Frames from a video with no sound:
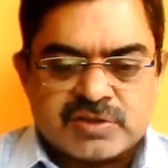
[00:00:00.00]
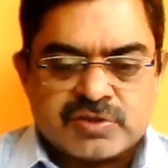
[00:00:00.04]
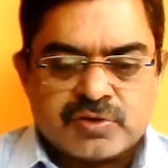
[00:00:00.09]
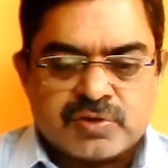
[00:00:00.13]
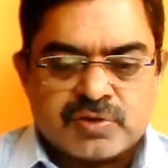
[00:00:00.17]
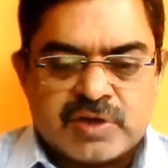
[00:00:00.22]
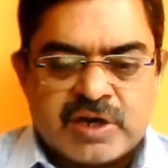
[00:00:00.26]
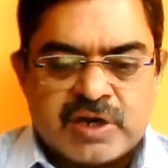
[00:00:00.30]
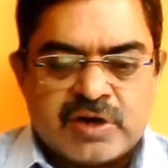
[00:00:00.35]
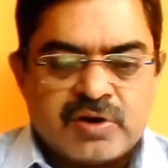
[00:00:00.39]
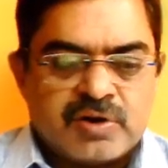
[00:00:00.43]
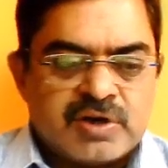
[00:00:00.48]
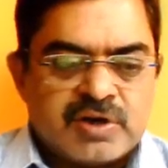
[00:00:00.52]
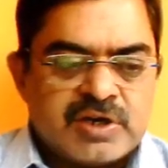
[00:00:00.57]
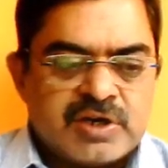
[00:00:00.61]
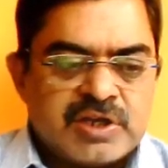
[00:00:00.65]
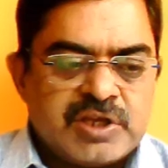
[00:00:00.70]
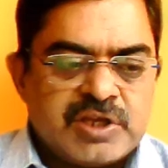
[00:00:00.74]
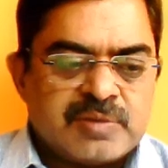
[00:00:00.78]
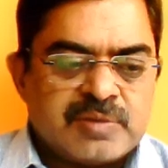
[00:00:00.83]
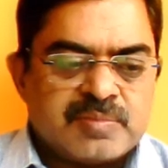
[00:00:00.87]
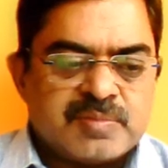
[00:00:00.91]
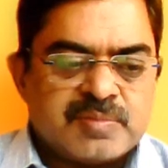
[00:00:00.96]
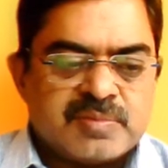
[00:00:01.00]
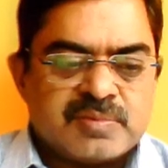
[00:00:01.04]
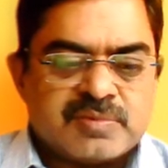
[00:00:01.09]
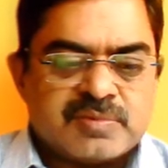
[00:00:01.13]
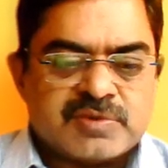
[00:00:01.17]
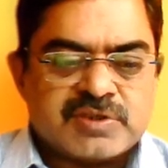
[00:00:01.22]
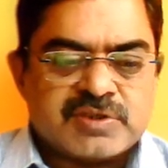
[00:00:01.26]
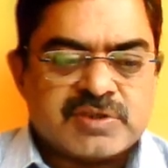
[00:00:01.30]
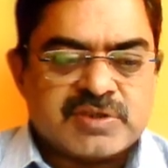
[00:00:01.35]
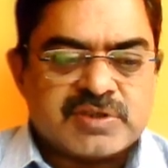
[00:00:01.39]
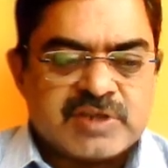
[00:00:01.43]
So
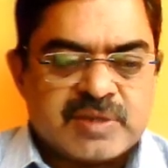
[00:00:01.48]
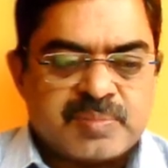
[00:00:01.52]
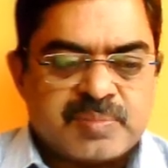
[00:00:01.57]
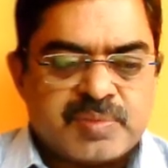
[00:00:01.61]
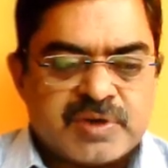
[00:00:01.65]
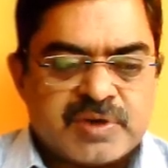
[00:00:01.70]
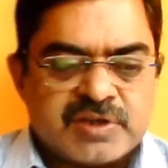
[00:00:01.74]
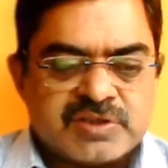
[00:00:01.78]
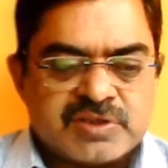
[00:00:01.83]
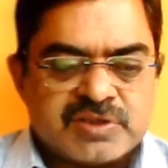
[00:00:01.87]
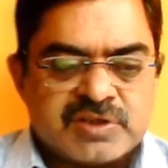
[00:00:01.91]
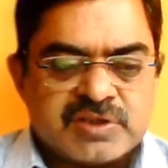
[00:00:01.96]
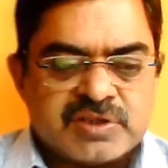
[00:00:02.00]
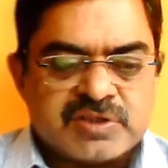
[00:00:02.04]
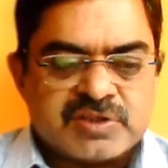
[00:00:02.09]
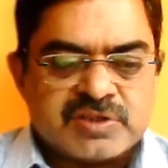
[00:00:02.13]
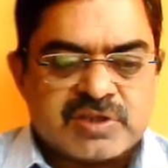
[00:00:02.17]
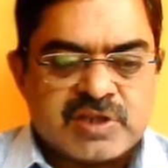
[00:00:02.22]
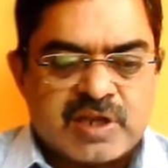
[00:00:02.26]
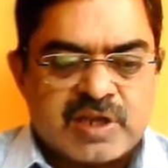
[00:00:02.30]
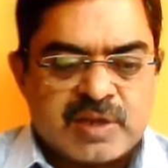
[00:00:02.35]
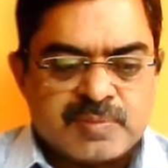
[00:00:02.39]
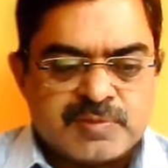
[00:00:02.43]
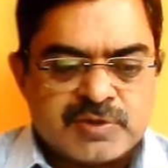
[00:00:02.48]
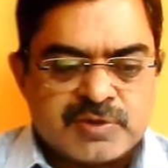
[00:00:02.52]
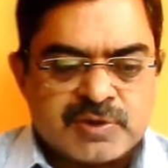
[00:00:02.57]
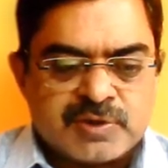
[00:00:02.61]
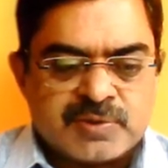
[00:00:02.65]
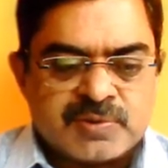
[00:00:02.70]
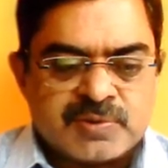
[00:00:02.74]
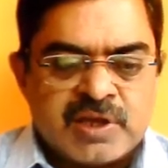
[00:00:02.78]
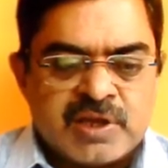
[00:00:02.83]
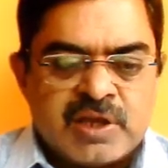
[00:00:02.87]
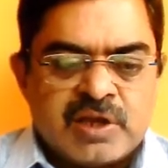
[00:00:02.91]
gadolinium's temperature is
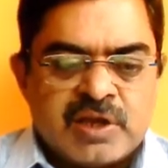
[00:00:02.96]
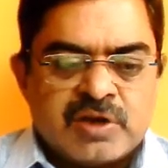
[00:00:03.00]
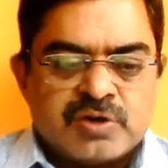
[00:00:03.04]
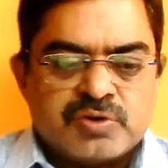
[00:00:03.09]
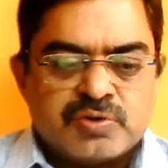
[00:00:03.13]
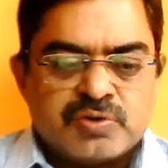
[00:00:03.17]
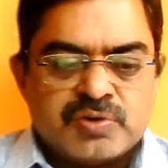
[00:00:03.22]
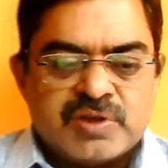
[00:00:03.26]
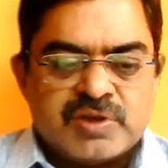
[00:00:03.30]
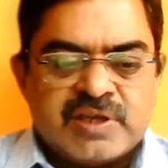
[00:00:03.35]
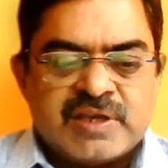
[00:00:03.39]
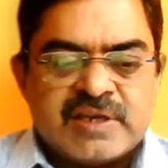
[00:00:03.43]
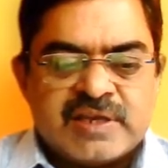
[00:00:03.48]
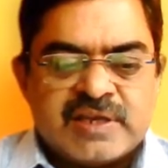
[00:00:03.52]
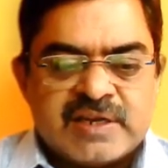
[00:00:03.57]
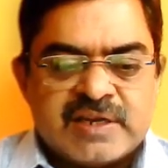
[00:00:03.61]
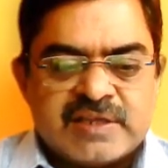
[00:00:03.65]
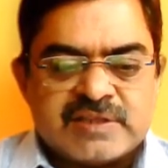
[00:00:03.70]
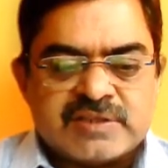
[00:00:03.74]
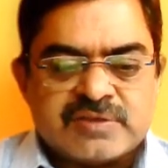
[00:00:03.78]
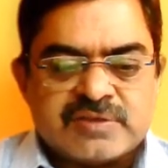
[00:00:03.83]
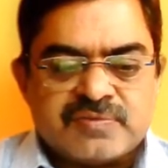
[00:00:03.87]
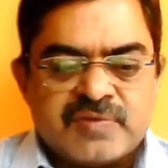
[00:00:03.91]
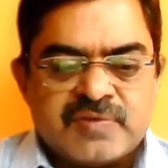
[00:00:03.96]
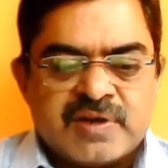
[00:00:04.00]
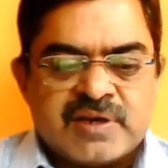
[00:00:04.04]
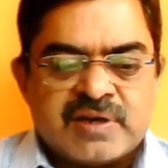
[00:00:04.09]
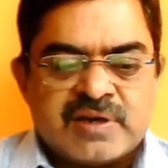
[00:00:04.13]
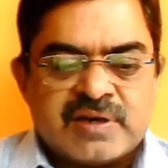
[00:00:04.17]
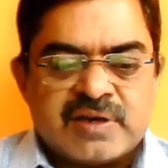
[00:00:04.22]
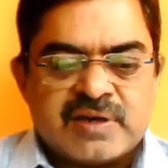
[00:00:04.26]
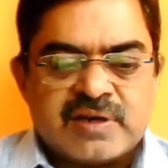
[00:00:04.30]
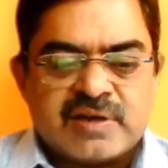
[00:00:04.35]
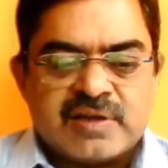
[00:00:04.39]
observed to increase
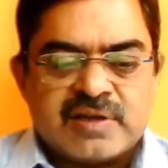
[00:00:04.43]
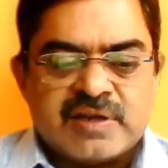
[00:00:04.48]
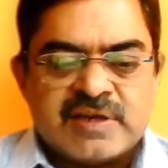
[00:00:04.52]
when